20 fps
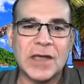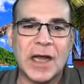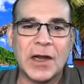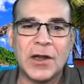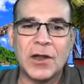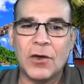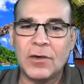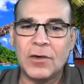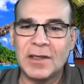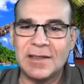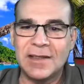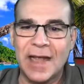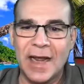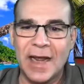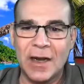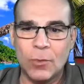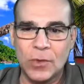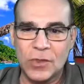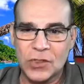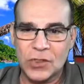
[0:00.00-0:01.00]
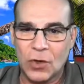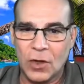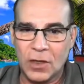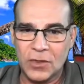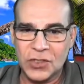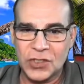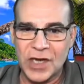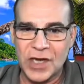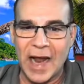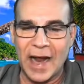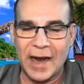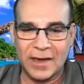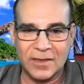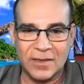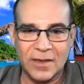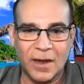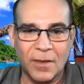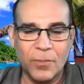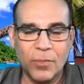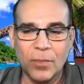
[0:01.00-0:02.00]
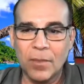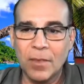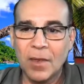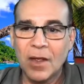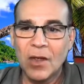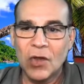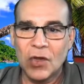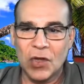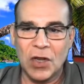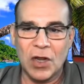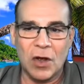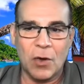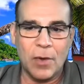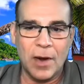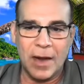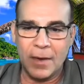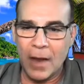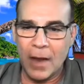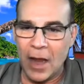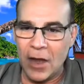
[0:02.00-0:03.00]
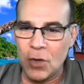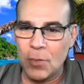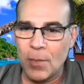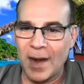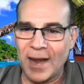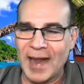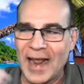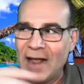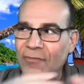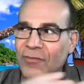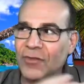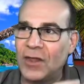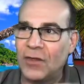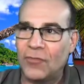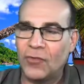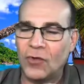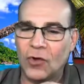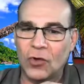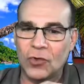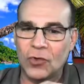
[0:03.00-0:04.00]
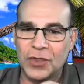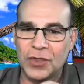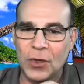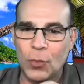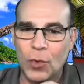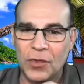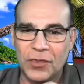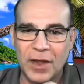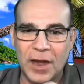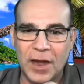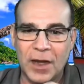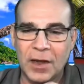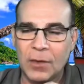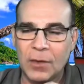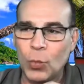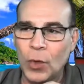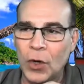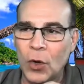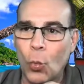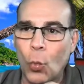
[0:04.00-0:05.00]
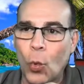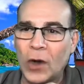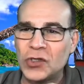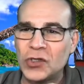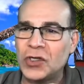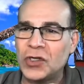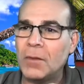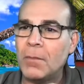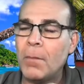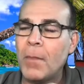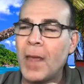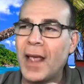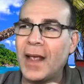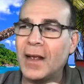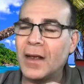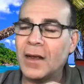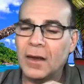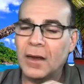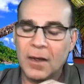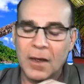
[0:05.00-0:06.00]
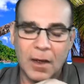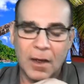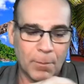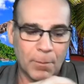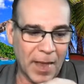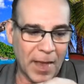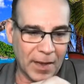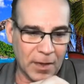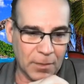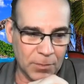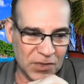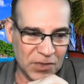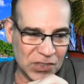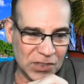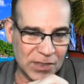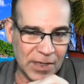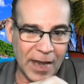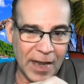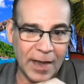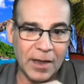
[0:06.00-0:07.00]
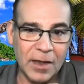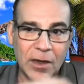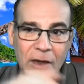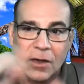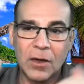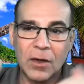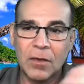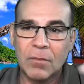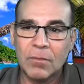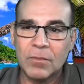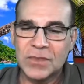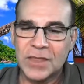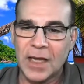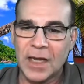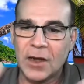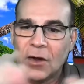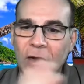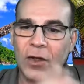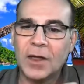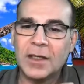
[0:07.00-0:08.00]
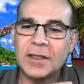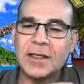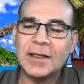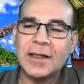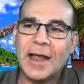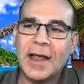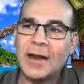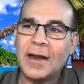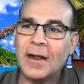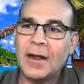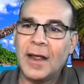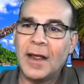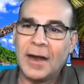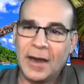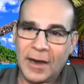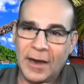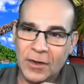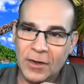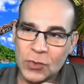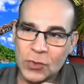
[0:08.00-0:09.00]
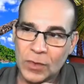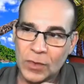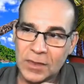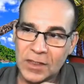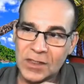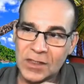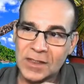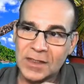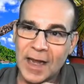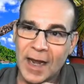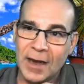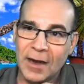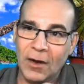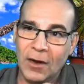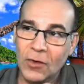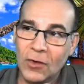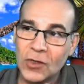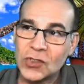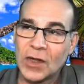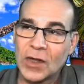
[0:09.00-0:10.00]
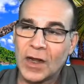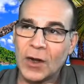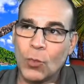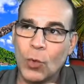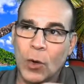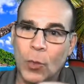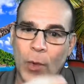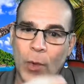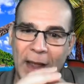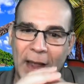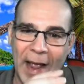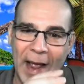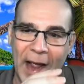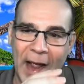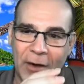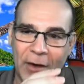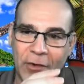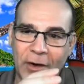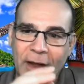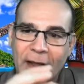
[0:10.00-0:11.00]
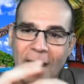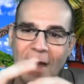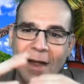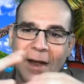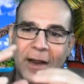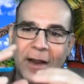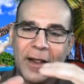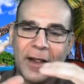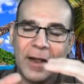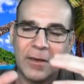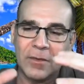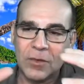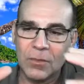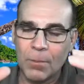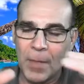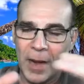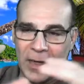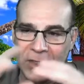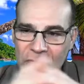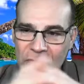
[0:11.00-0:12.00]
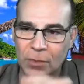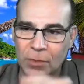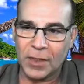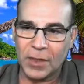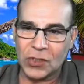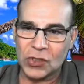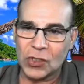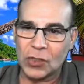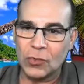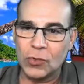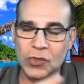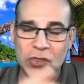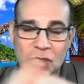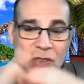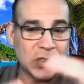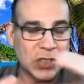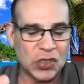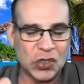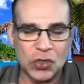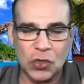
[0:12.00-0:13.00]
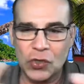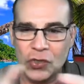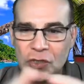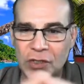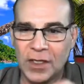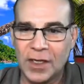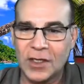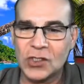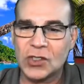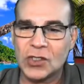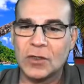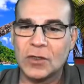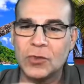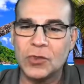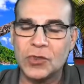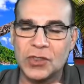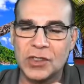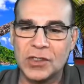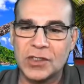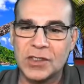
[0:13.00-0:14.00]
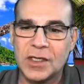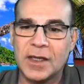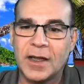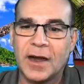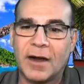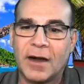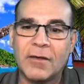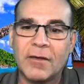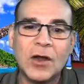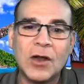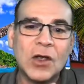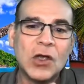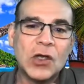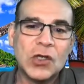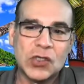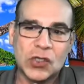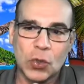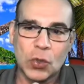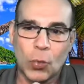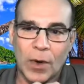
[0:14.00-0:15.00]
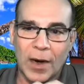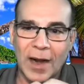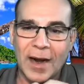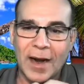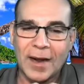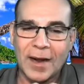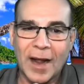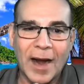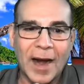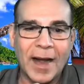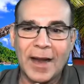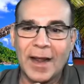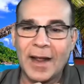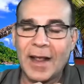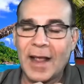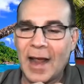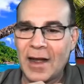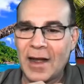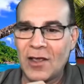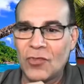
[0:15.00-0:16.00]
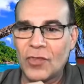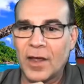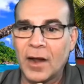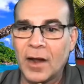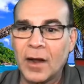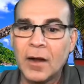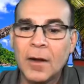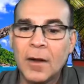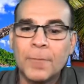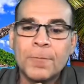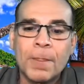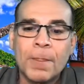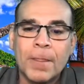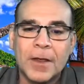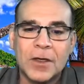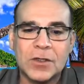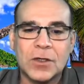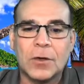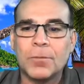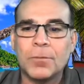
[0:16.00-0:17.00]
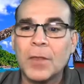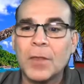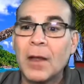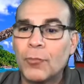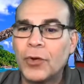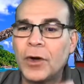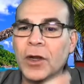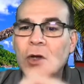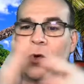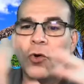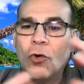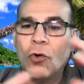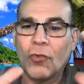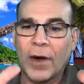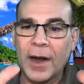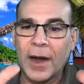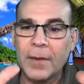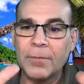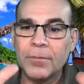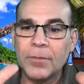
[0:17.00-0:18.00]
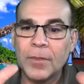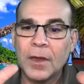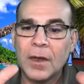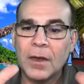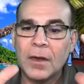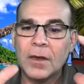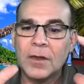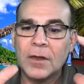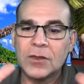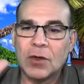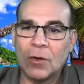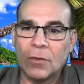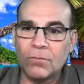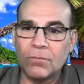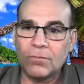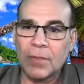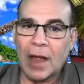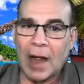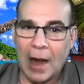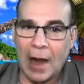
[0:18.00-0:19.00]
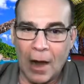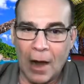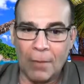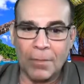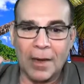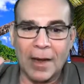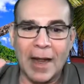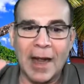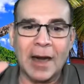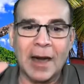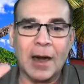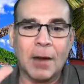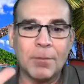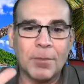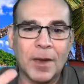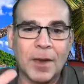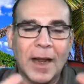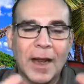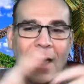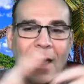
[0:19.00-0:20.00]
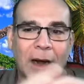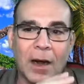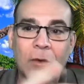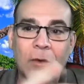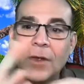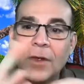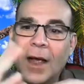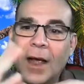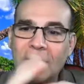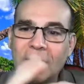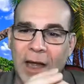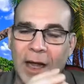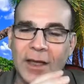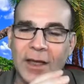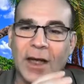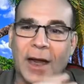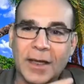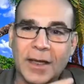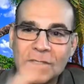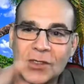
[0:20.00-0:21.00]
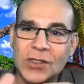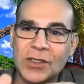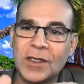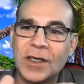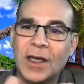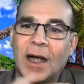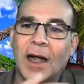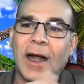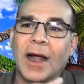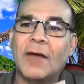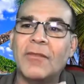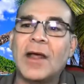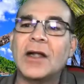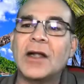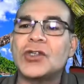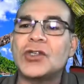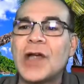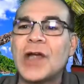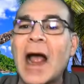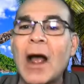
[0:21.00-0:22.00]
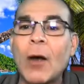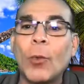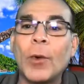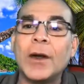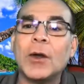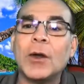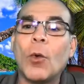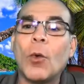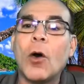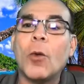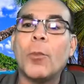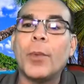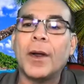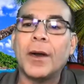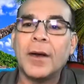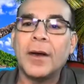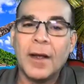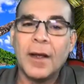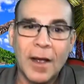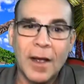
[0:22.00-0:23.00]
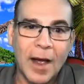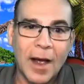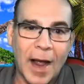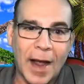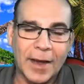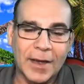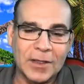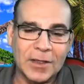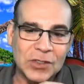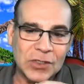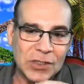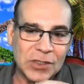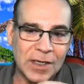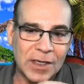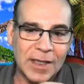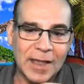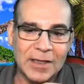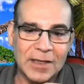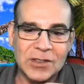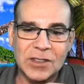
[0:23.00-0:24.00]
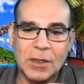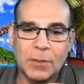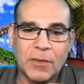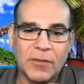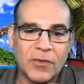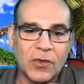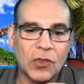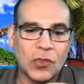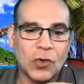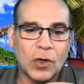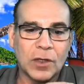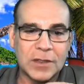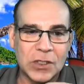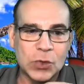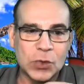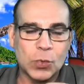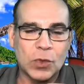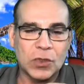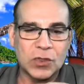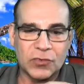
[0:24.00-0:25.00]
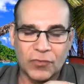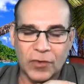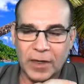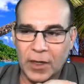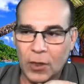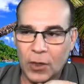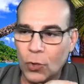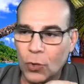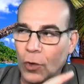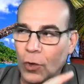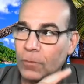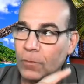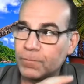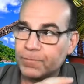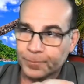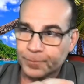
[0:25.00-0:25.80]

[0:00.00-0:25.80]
I know the data was all jacked up, you know, and you might have difficulty with it, and we don't want you to make a mistake. Take a look at the data, and here's what this data looks like when we aggregated it, made some exclusions. It shows you the exclusions in there, so we're not hiding anything. So pretty cool, right? So I'm glad. Oh yeah, I can see I have that chat window open. I can see that some of you thought this was really cool.